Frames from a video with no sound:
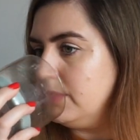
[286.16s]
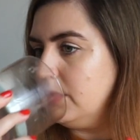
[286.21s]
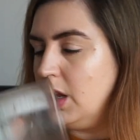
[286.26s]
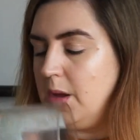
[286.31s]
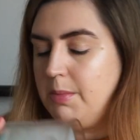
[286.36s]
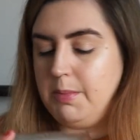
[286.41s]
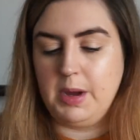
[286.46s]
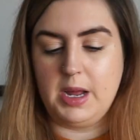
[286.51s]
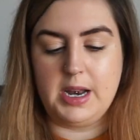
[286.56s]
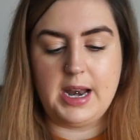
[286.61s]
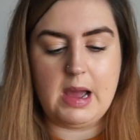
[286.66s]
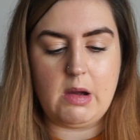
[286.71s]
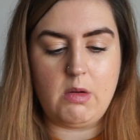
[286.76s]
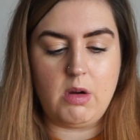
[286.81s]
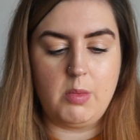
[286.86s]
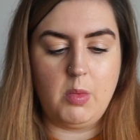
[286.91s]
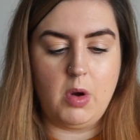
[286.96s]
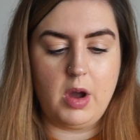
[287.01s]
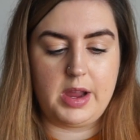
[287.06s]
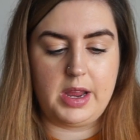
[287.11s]
But now I'm
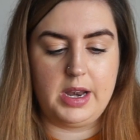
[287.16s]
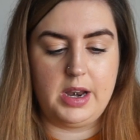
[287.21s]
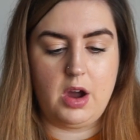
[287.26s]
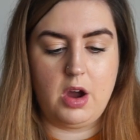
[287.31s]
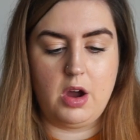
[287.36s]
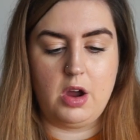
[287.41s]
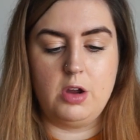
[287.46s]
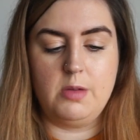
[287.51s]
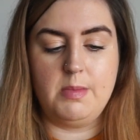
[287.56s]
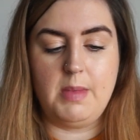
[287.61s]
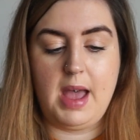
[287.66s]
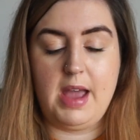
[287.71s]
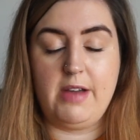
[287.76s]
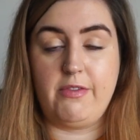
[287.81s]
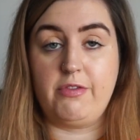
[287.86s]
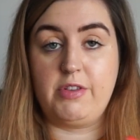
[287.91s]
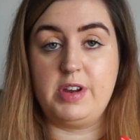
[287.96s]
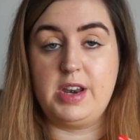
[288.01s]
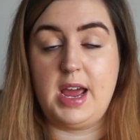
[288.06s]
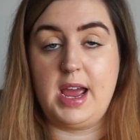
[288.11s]
working at home
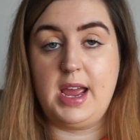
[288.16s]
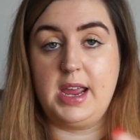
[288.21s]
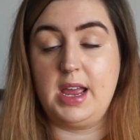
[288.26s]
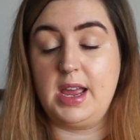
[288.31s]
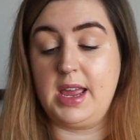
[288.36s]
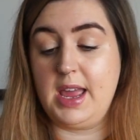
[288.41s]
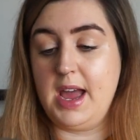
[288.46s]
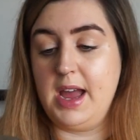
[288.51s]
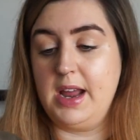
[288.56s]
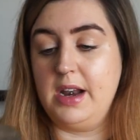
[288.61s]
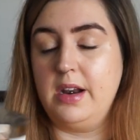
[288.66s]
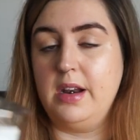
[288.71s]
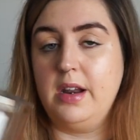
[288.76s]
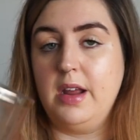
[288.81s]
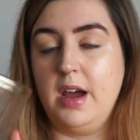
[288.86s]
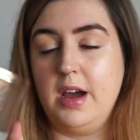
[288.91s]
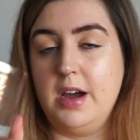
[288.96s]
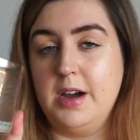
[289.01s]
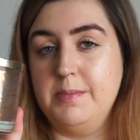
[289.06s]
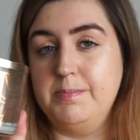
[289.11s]
every day again.
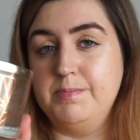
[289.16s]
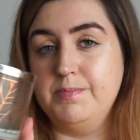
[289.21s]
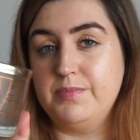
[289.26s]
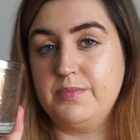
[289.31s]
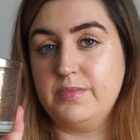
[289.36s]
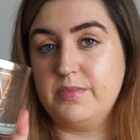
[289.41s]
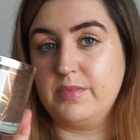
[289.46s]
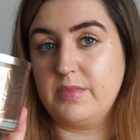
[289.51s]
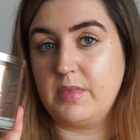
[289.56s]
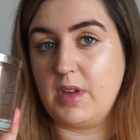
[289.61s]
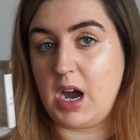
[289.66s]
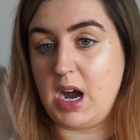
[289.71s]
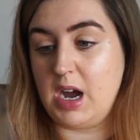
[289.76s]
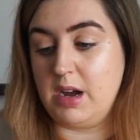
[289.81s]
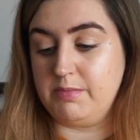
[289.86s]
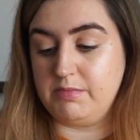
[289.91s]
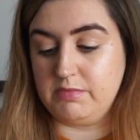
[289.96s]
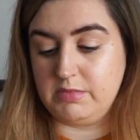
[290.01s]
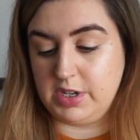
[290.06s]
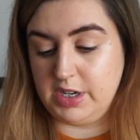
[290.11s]
I'm
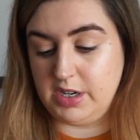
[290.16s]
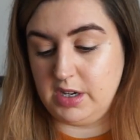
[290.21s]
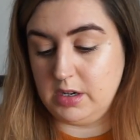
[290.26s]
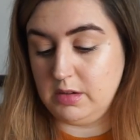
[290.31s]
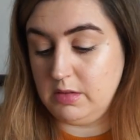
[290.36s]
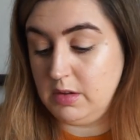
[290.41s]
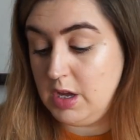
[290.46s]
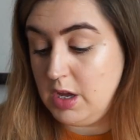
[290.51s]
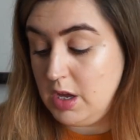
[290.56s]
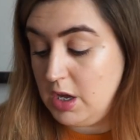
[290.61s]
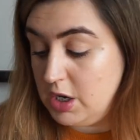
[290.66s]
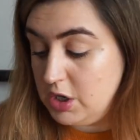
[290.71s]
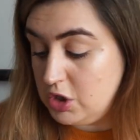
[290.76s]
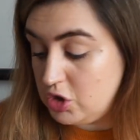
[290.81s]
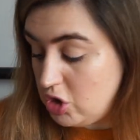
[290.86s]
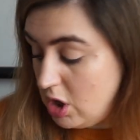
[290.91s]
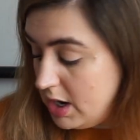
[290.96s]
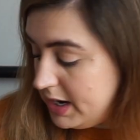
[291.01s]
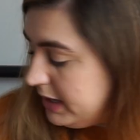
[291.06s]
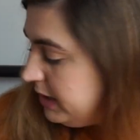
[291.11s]
going to
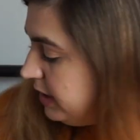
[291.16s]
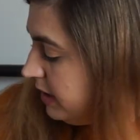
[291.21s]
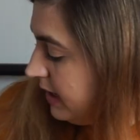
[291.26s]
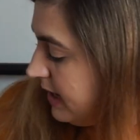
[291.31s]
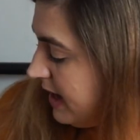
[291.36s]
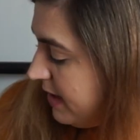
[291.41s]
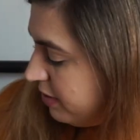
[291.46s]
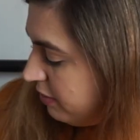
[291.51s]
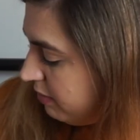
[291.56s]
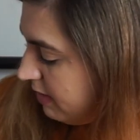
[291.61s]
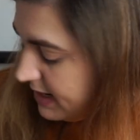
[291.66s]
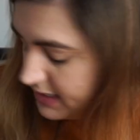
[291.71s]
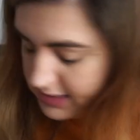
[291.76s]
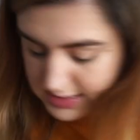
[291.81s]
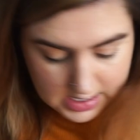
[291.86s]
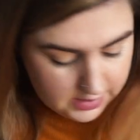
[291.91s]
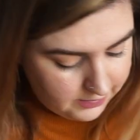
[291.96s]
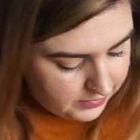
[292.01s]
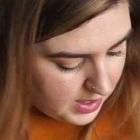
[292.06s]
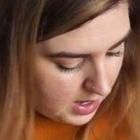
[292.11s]
try and get the rest
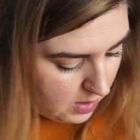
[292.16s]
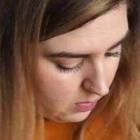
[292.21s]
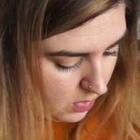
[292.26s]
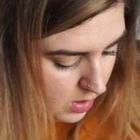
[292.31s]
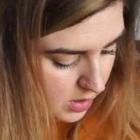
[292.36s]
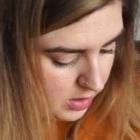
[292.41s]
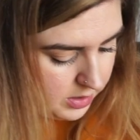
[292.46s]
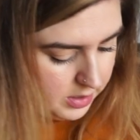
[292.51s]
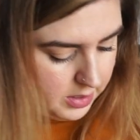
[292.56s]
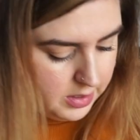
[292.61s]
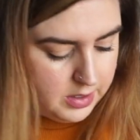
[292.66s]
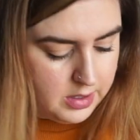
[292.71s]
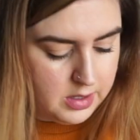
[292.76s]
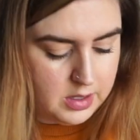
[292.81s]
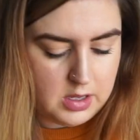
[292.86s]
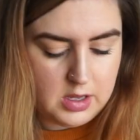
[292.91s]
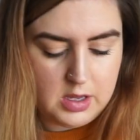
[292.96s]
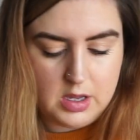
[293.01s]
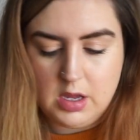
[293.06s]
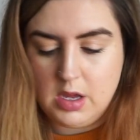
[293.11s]
out of that one.
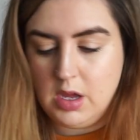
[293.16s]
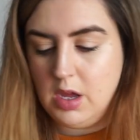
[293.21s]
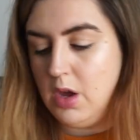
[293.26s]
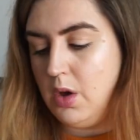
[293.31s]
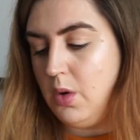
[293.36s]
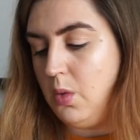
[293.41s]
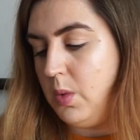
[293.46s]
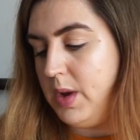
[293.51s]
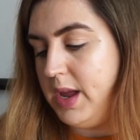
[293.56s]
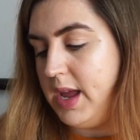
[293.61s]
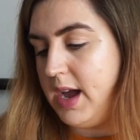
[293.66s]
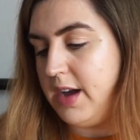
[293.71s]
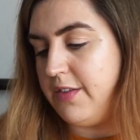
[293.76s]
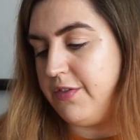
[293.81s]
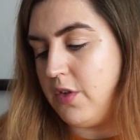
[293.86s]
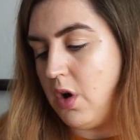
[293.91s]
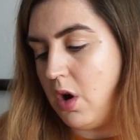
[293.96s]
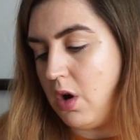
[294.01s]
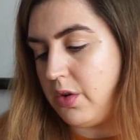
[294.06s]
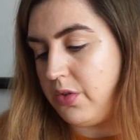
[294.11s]
We have
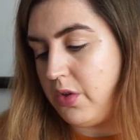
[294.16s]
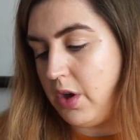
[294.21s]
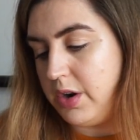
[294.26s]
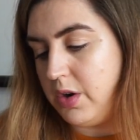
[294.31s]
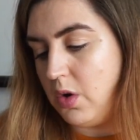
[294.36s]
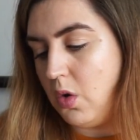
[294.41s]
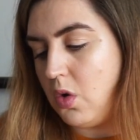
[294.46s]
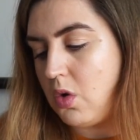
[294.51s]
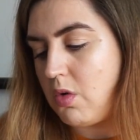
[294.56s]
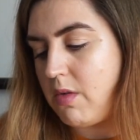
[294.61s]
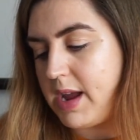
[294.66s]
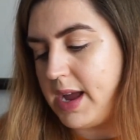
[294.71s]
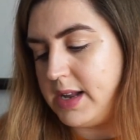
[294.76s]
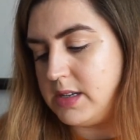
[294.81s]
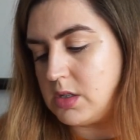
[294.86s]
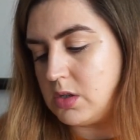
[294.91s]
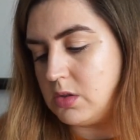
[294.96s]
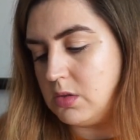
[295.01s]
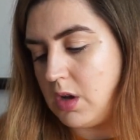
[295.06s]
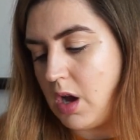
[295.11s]
got an
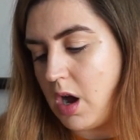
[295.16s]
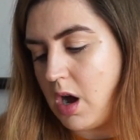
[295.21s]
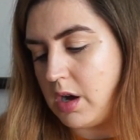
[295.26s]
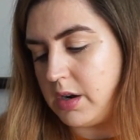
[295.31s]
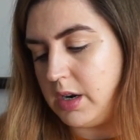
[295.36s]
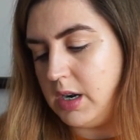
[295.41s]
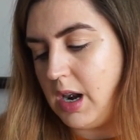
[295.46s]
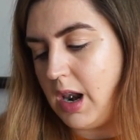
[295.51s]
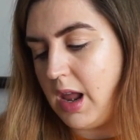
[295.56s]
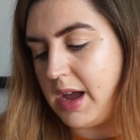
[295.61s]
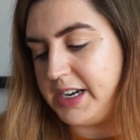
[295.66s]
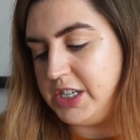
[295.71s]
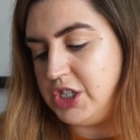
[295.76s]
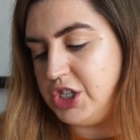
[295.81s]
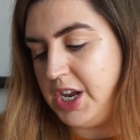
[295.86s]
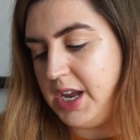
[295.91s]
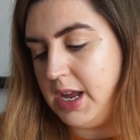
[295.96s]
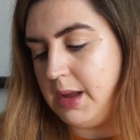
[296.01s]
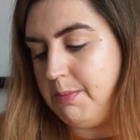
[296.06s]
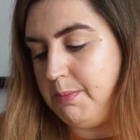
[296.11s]
Oriental Garden
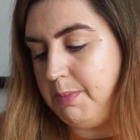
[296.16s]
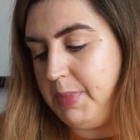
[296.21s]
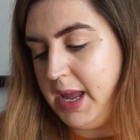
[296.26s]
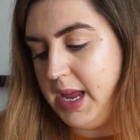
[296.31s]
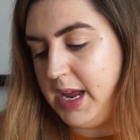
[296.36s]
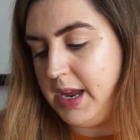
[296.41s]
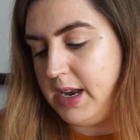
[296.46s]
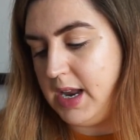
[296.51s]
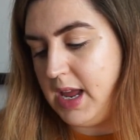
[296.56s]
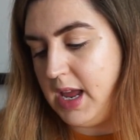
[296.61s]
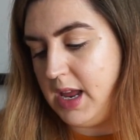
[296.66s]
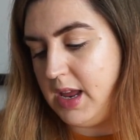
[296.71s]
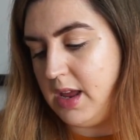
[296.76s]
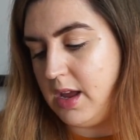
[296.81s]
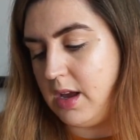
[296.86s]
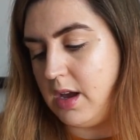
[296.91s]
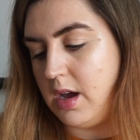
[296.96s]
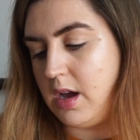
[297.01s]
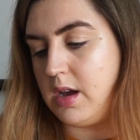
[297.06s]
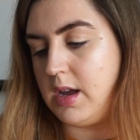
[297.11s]
Lychee and Peony
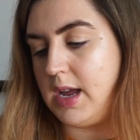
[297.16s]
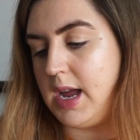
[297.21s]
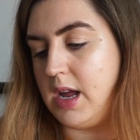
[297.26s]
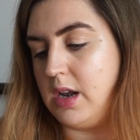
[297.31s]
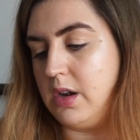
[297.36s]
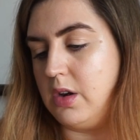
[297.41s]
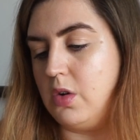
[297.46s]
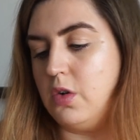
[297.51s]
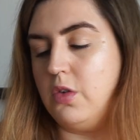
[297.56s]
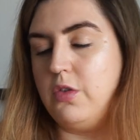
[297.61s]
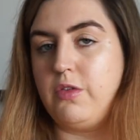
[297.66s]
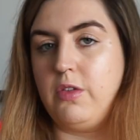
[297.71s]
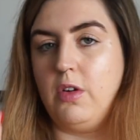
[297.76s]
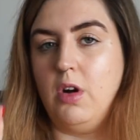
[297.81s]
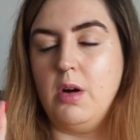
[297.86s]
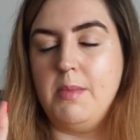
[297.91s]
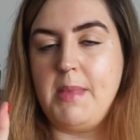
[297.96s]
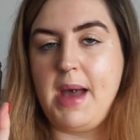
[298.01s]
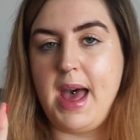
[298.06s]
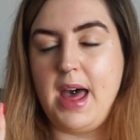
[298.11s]
candle
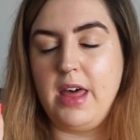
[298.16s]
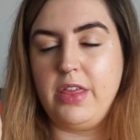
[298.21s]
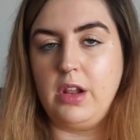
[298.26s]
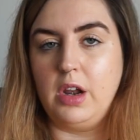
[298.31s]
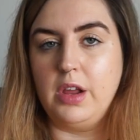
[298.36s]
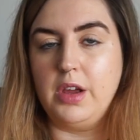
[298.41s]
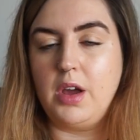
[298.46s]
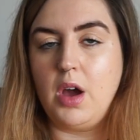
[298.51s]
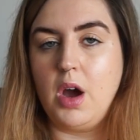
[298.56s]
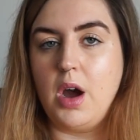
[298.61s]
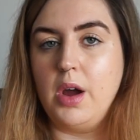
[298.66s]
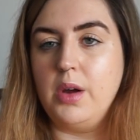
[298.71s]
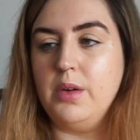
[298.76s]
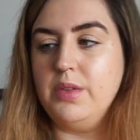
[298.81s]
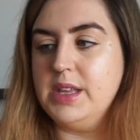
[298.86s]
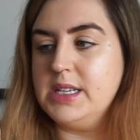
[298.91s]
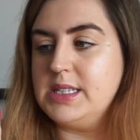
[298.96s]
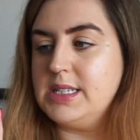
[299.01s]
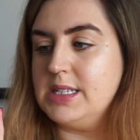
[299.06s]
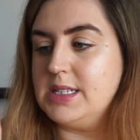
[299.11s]
from Ethel & Co.
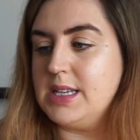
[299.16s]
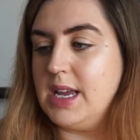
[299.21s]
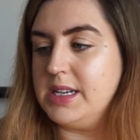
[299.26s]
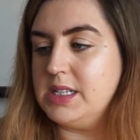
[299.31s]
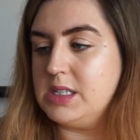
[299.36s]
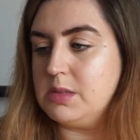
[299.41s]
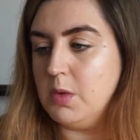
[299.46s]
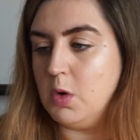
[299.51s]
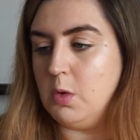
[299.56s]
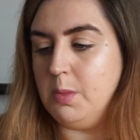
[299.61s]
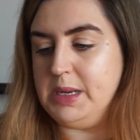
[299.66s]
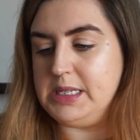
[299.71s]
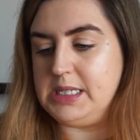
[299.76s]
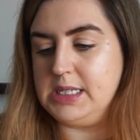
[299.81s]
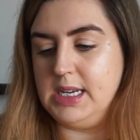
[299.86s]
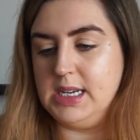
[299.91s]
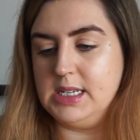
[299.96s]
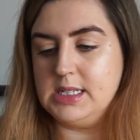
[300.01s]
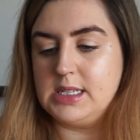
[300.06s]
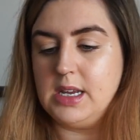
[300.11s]
This is a small
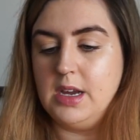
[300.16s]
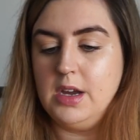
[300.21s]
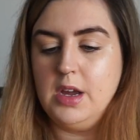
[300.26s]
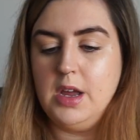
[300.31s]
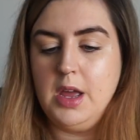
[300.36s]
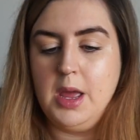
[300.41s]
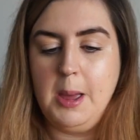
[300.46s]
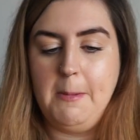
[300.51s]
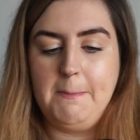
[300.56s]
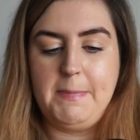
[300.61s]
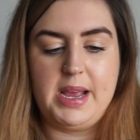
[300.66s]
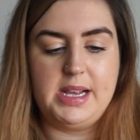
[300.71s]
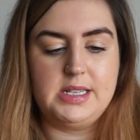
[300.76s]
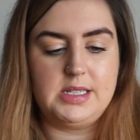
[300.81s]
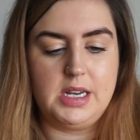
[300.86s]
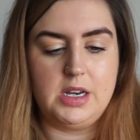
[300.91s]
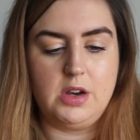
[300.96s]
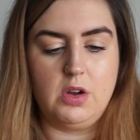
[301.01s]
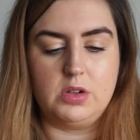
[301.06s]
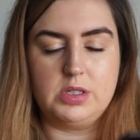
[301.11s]
business based
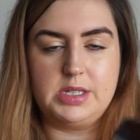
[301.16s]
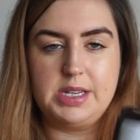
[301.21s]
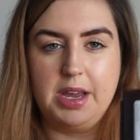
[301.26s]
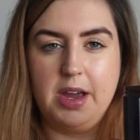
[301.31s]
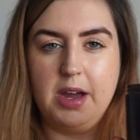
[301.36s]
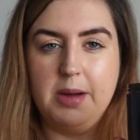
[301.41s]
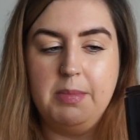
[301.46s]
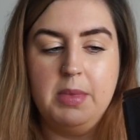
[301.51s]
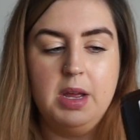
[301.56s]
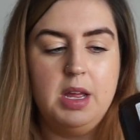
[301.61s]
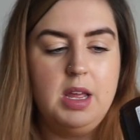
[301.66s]
in Nottingham.